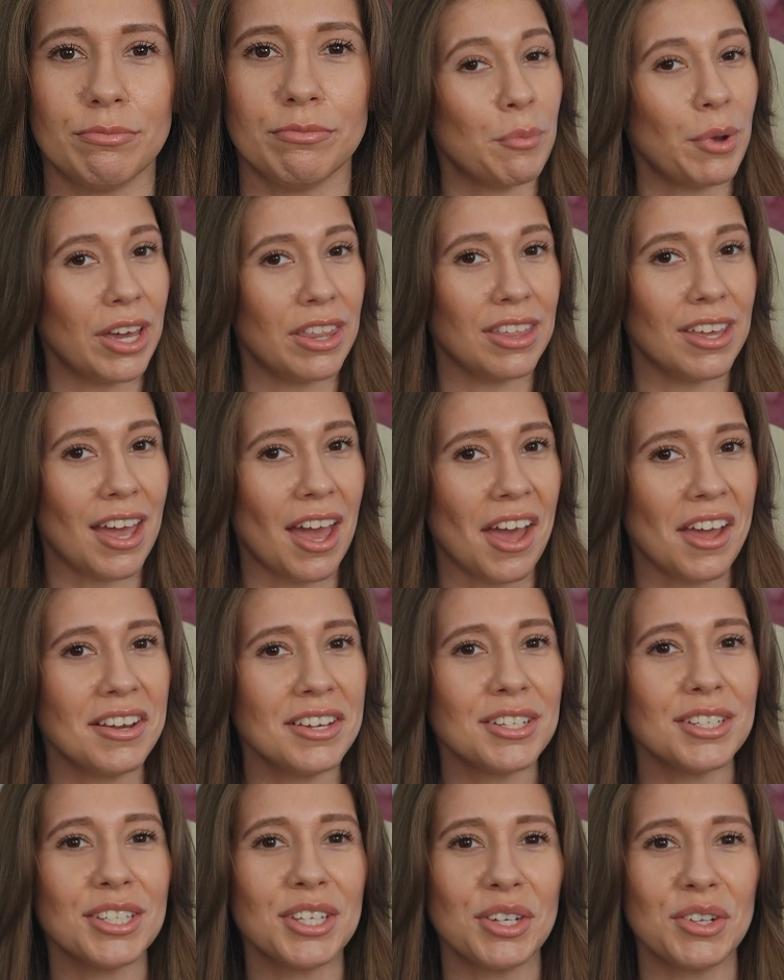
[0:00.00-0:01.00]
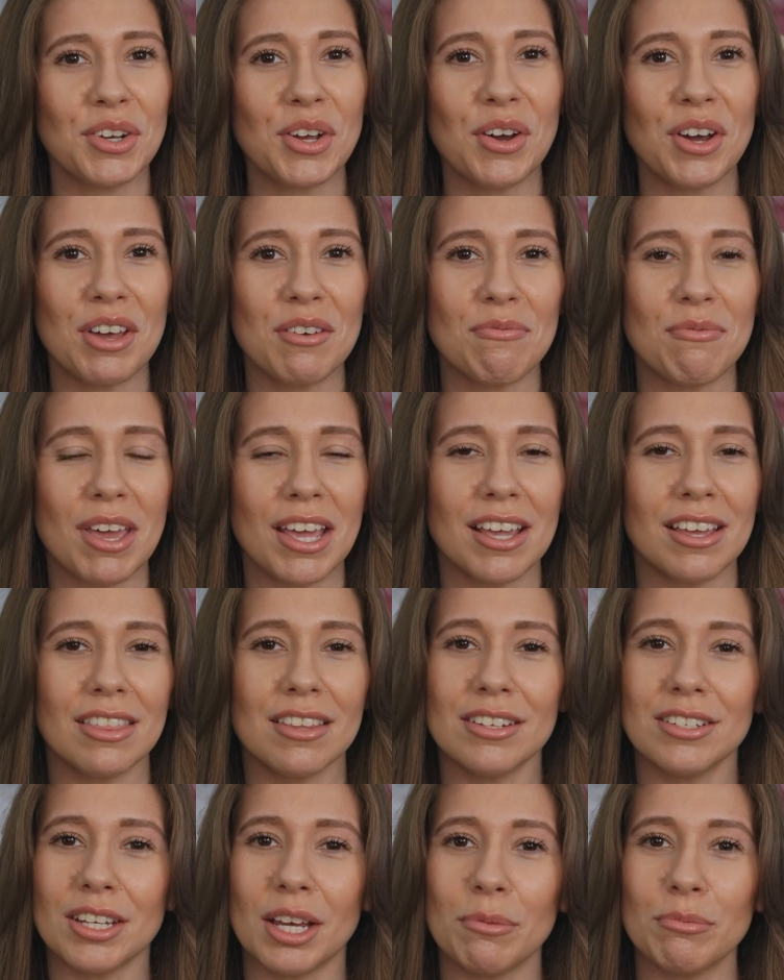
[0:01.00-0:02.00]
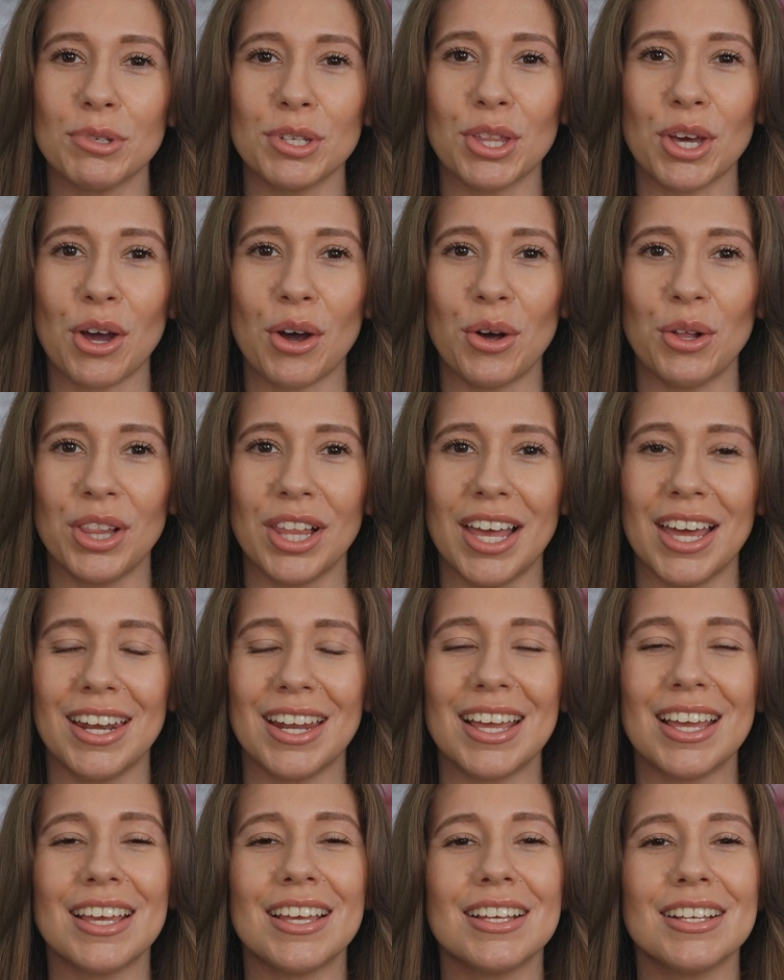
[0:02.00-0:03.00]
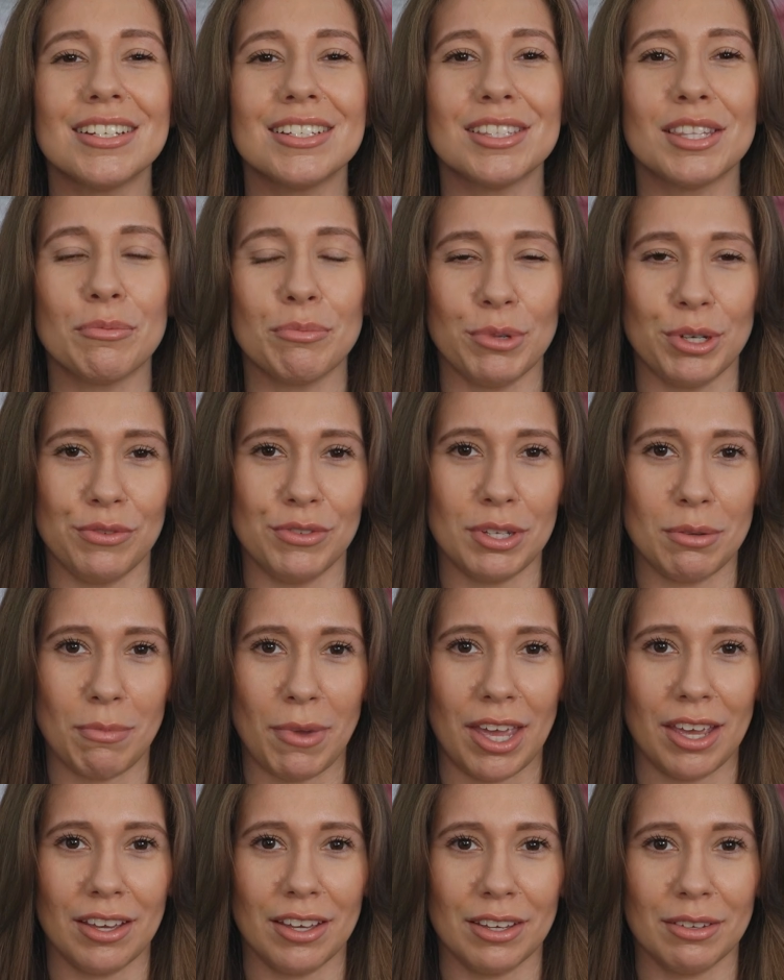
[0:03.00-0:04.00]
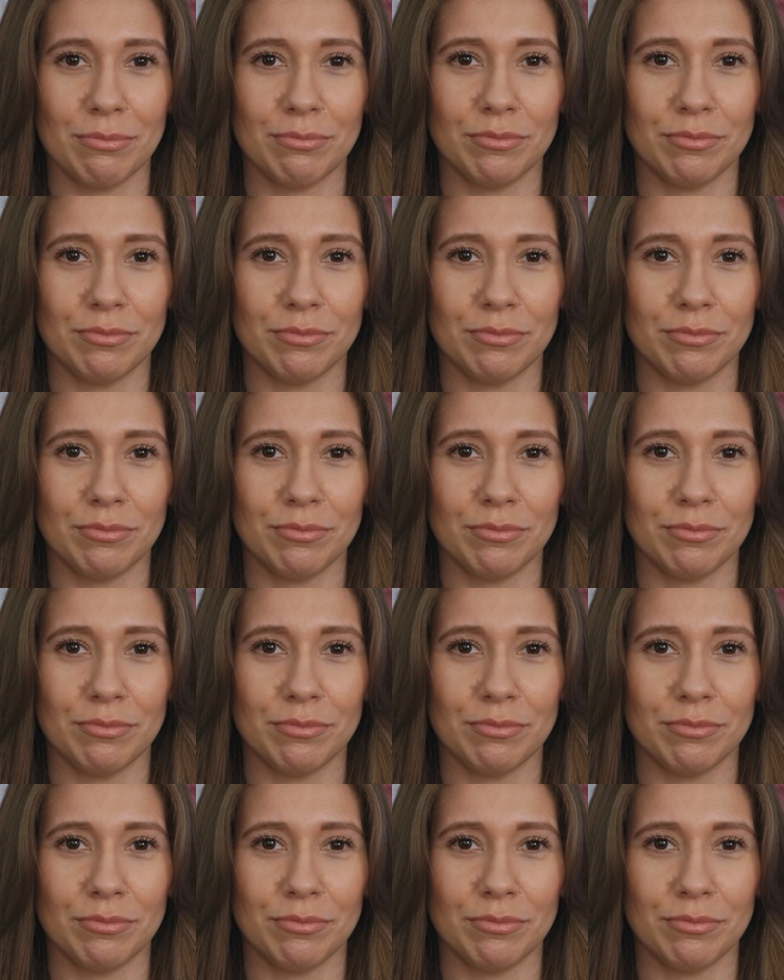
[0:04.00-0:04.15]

By the end, you'll know if making the jump to the OLED is the move to make.